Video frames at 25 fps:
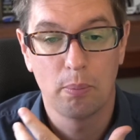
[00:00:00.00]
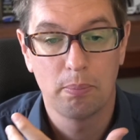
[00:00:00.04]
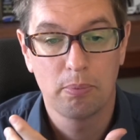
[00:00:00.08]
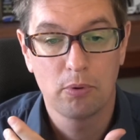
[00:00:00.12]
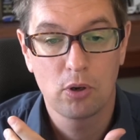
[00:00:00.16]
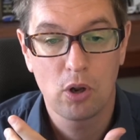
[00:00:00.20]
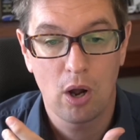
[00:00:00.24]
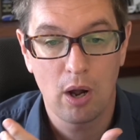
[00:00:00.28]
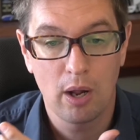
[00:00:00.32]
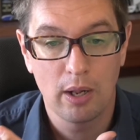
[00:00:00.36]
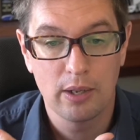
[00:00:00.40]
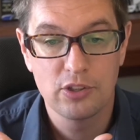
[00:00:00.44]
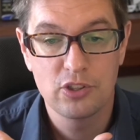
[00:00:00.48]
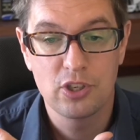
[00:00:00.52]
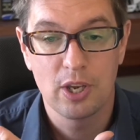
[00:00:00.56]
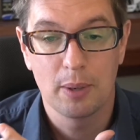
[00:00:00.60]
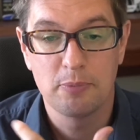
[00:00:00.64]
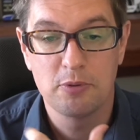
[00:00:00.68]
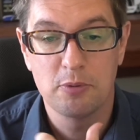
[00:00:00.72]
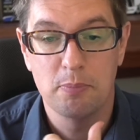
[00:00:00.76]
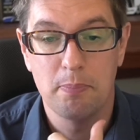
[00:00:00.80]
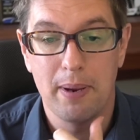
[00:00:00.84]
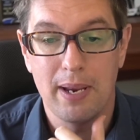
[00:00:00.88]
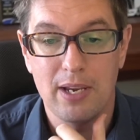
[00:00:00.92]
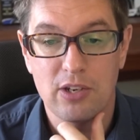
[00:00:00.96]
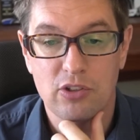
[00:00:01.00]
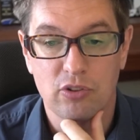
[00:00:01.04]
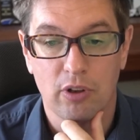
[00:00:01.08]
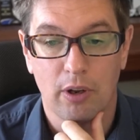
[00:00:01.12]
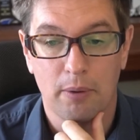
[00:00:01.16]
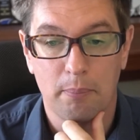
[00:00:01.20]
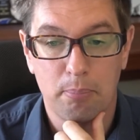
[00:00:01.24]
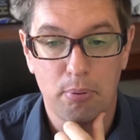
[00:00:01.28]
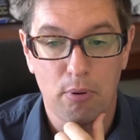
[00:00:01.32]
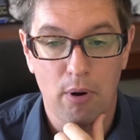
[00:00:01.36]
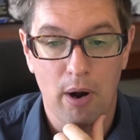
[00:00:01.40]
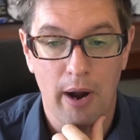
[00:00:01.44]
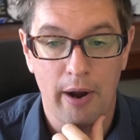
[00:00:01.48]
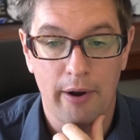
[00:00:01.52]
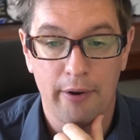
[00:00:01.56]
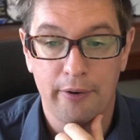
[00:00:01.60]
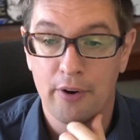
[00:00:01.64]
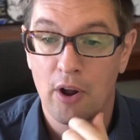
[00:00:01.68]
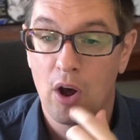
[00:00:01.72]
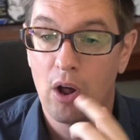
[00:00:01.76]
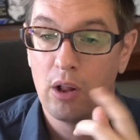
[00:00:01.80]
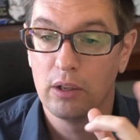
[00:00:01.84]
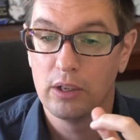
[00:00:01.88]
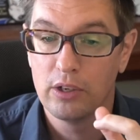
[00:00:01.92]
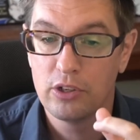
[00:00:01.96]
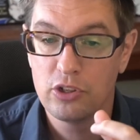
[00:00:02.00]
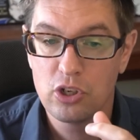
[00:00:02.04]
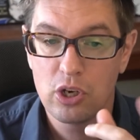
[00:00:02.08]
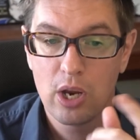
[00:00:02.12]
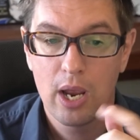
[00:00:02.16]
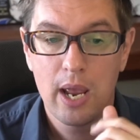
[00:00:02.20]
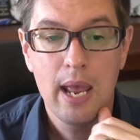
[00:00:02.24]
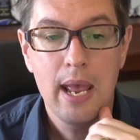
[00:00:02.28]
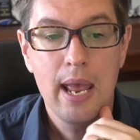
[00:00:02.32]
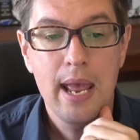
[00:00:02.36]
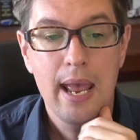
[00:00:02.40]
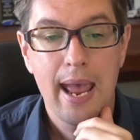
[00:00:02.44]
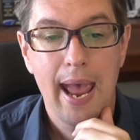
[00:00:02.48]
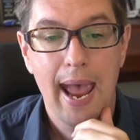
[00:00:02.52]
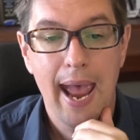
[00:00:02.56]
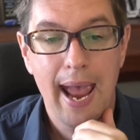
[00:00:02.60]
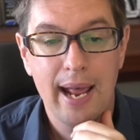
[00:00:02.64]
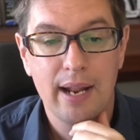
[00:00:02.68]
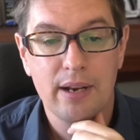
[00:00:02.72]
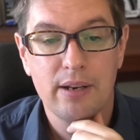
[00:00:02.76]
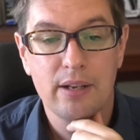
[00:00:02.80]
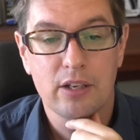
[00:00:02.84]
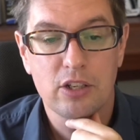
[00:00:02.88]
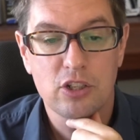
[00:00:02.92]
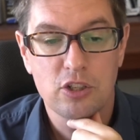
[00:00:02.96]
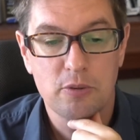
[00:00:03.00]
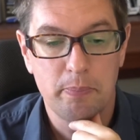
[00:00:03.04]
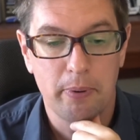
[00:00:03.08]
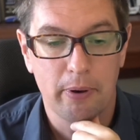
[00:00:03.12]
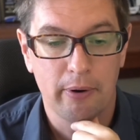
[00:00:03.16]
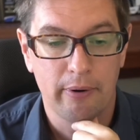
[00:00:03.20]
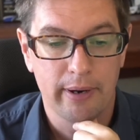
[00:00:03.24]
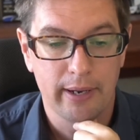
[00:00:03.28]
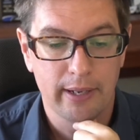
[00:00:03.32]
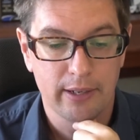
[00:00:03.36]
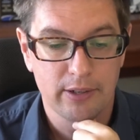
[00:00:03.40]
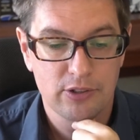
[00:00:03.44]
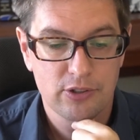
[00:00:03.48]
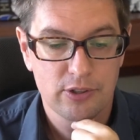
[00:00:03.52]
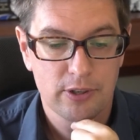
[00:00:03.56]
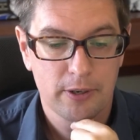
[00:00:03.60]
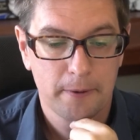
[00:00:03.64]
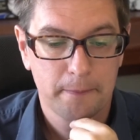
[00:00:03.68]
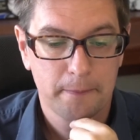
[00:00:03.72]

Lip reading: concepts based on prior knowledge and experience.